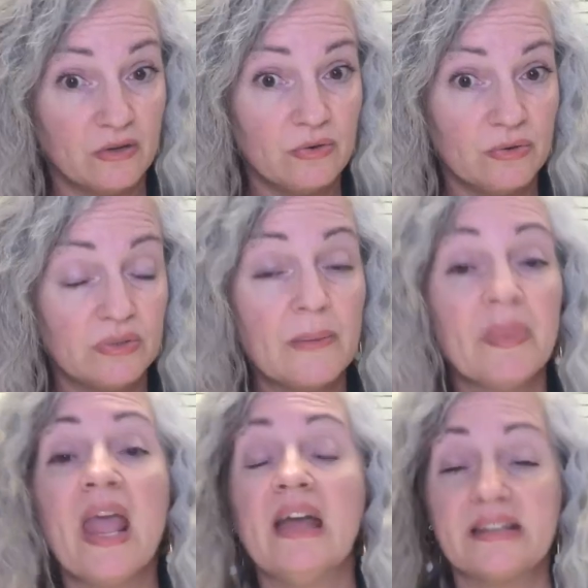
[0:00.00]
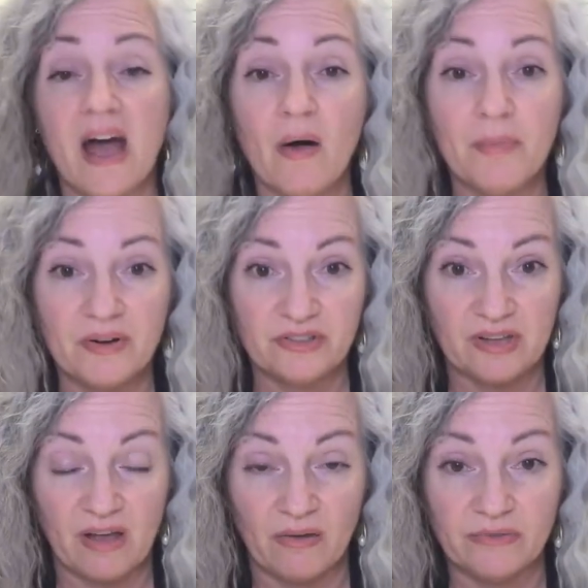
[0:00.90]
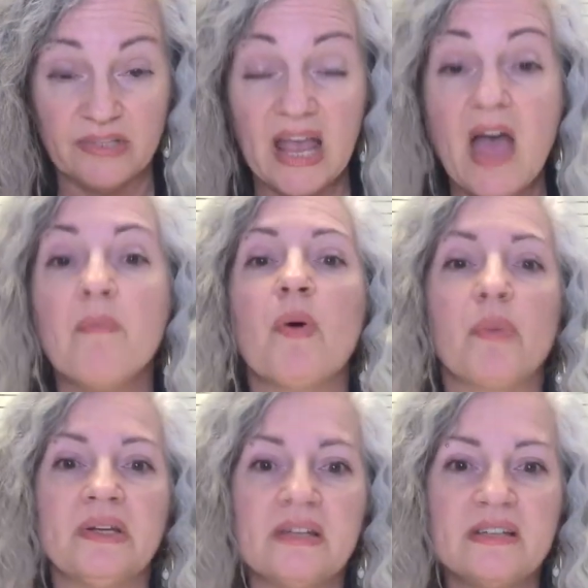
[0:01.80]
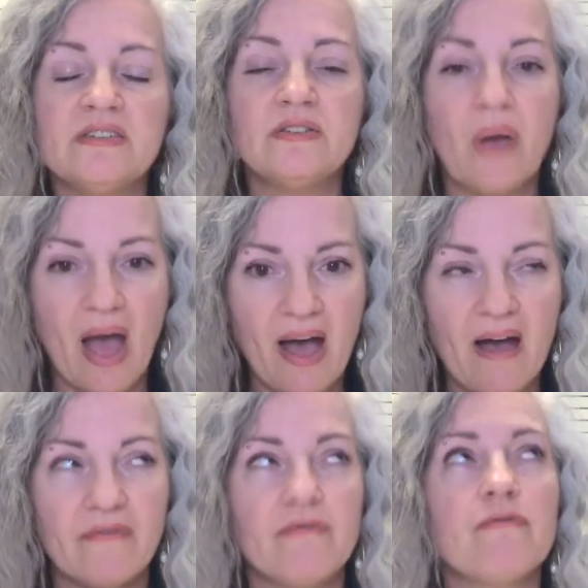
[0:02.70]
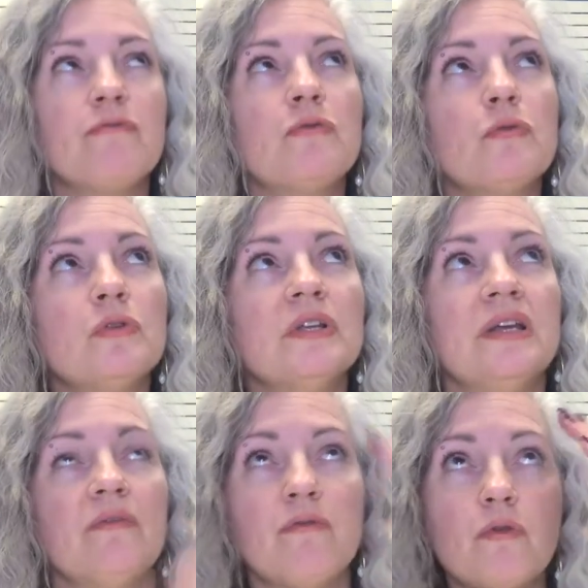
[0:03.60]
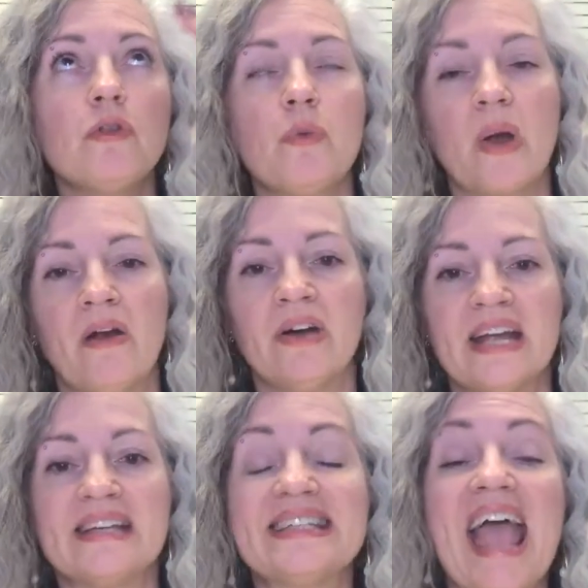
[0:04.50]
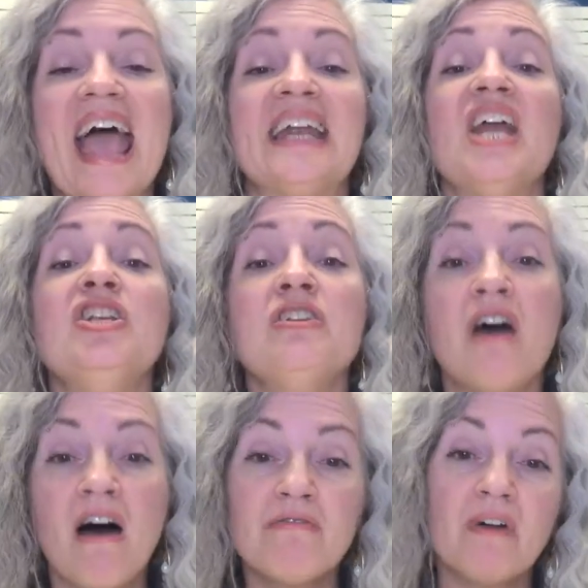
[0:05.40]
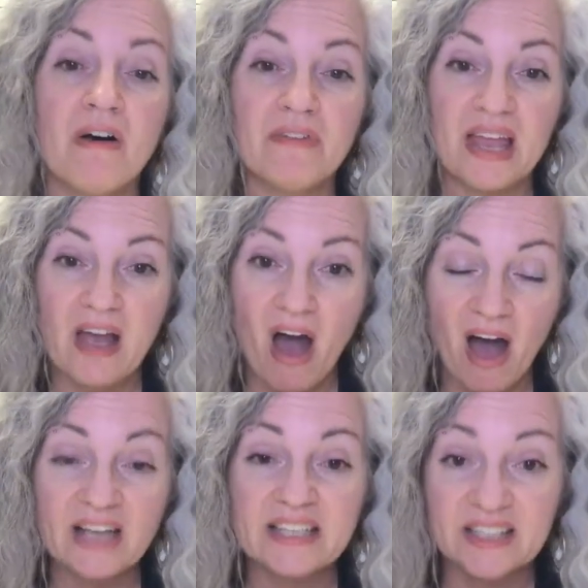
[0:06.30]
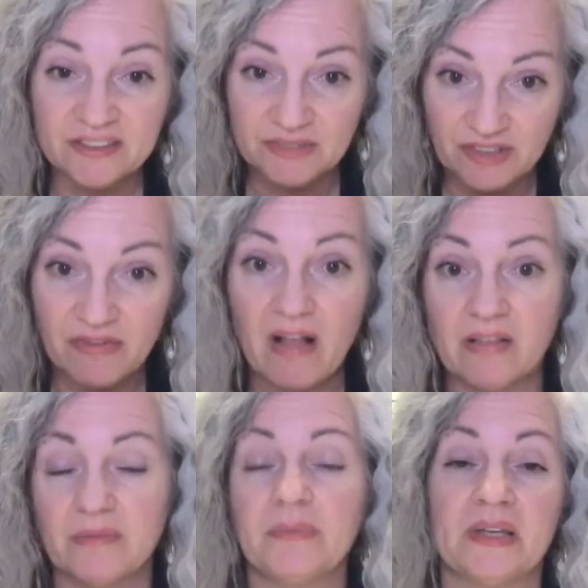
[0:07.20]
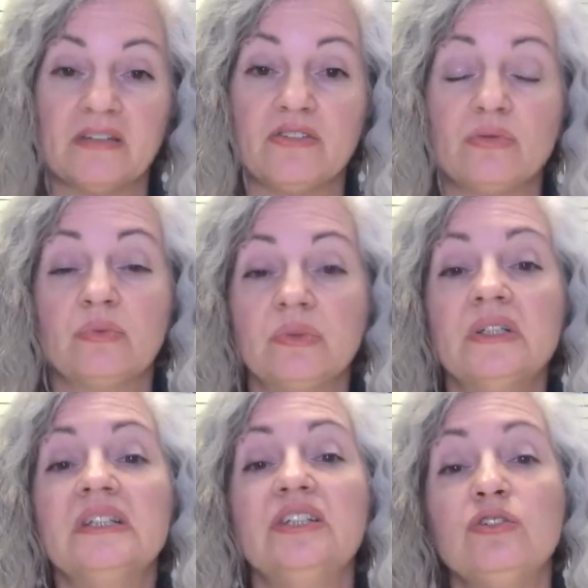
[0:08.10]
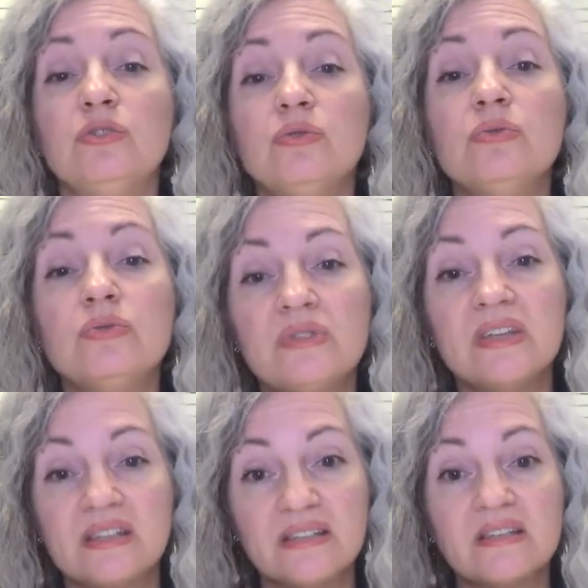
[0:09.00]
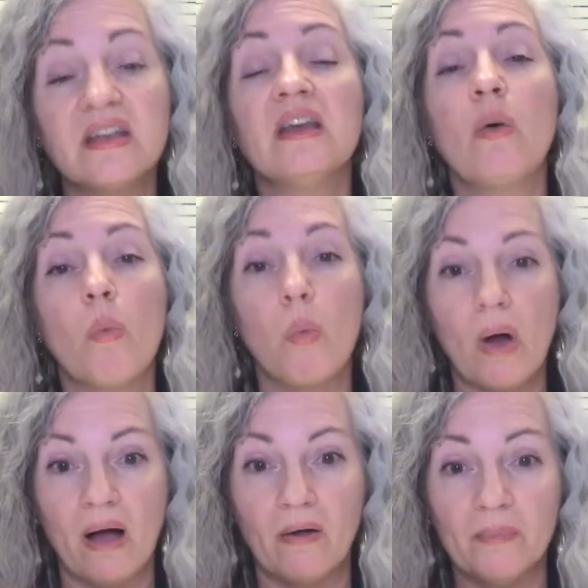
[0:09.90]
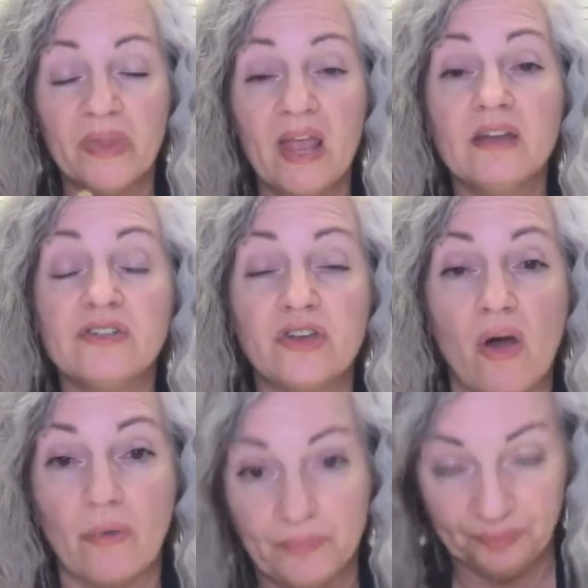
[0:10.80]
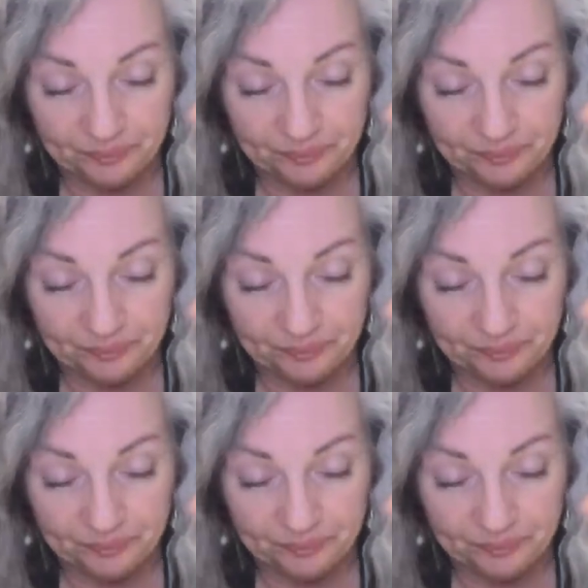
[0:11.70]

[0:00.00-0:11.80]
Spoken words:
use to help ourselves, but we need to have full awareness and enough of a cognitive development to really use this well. So,